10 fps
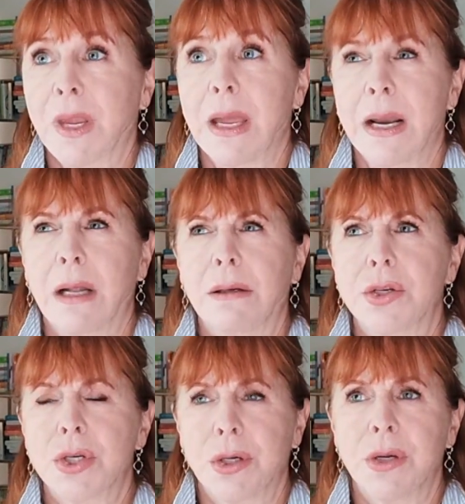And I'll
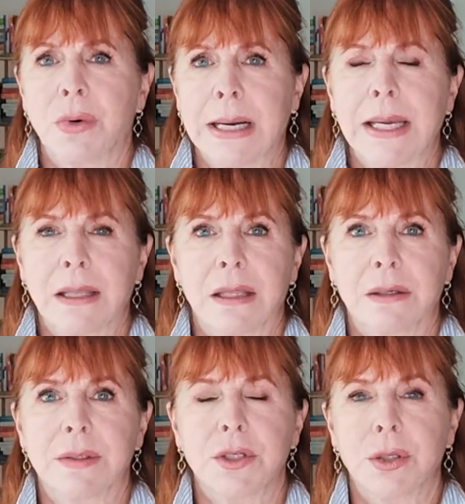show you where I get
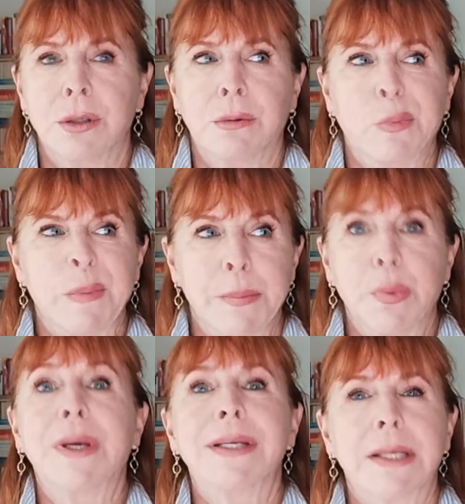those too. When I'm
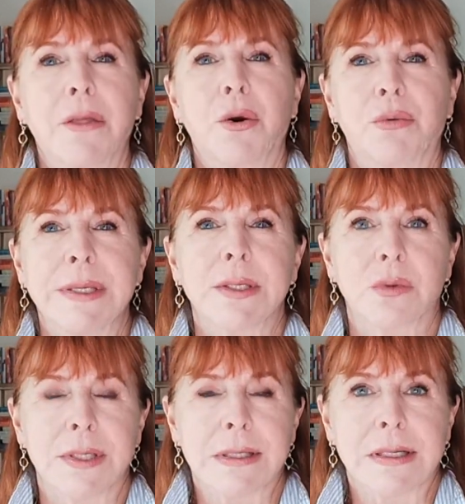putting together a
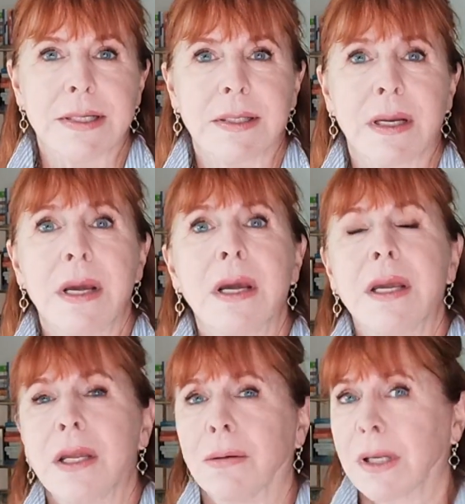resource list,
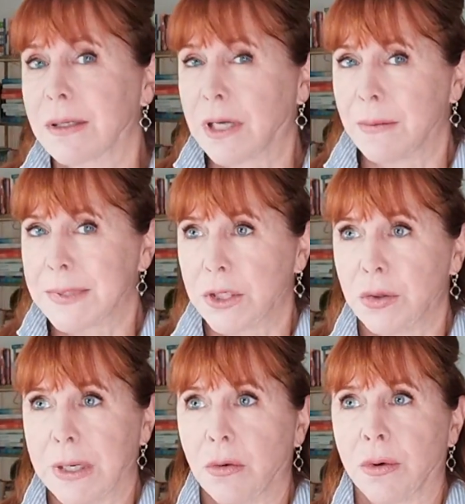you know, a lot of times you
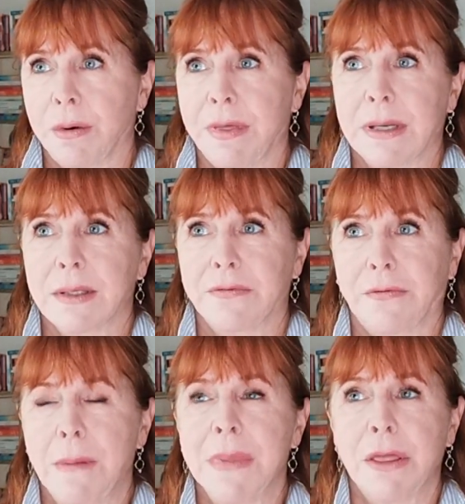can order things
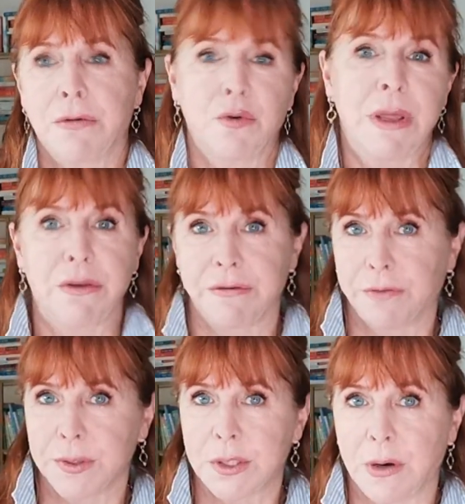from me, through me, through
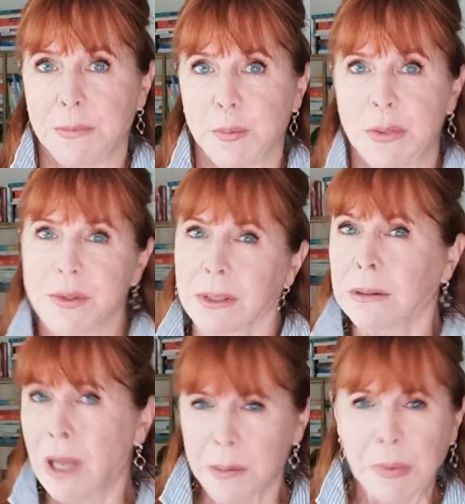FullScript, but there's a
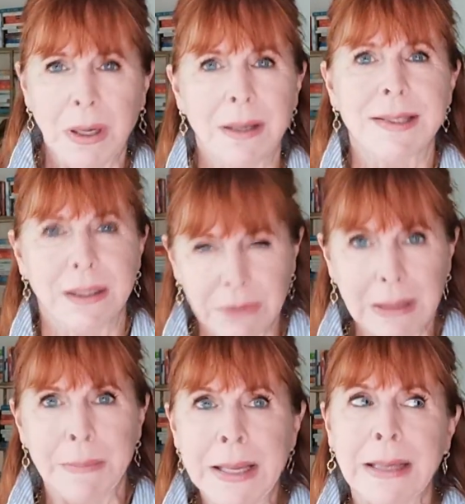lot of products I
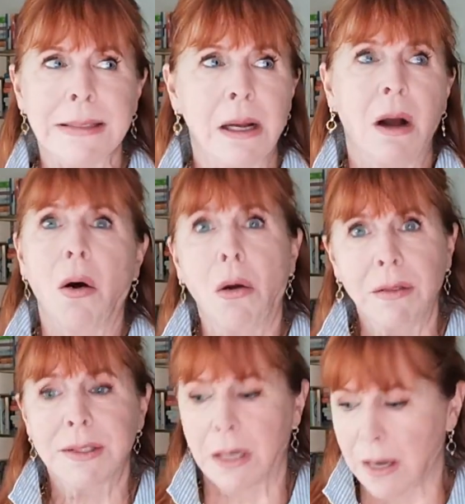recommend all
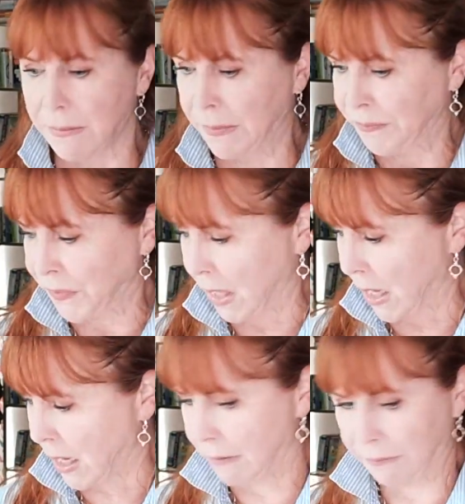the time
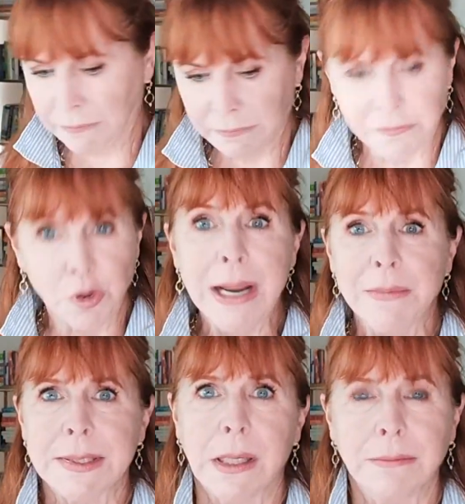um, for
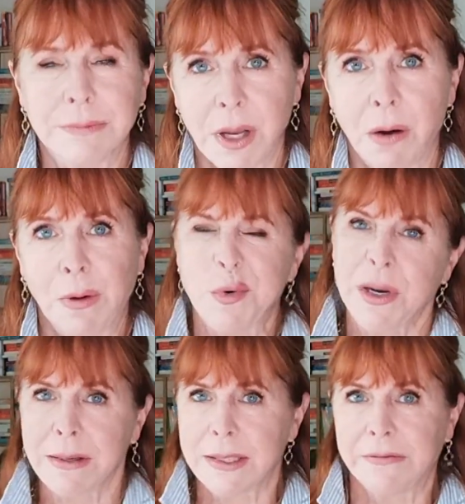Amazon. So I'm
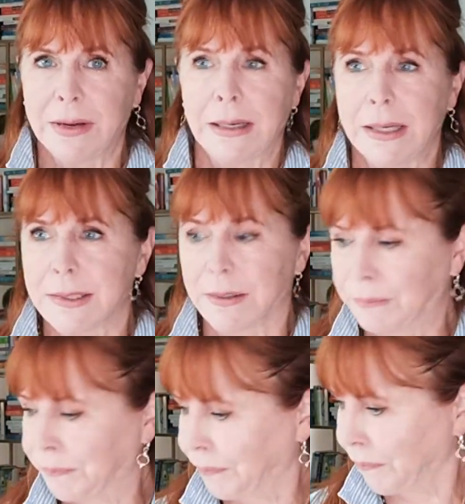trying to see if I can get some
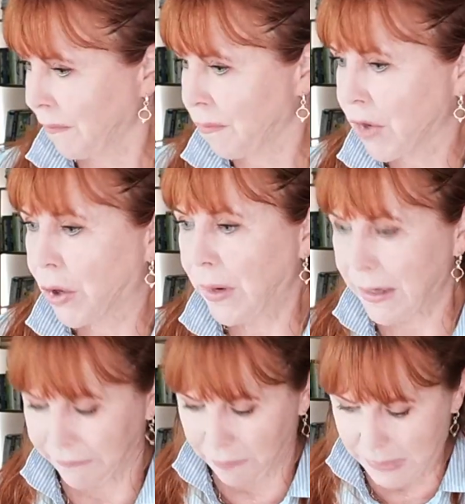
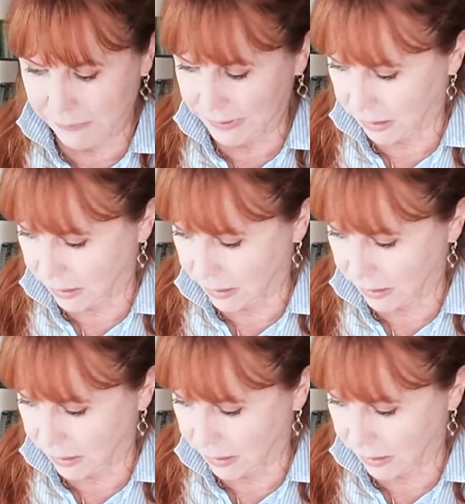credit from Amazon.